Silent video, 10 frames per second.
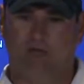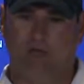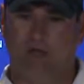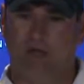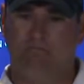
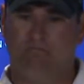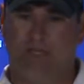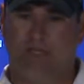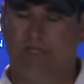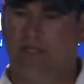Tom
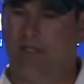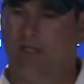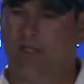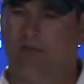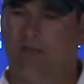and
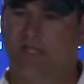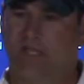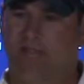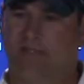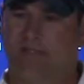3
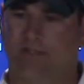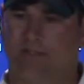sacks.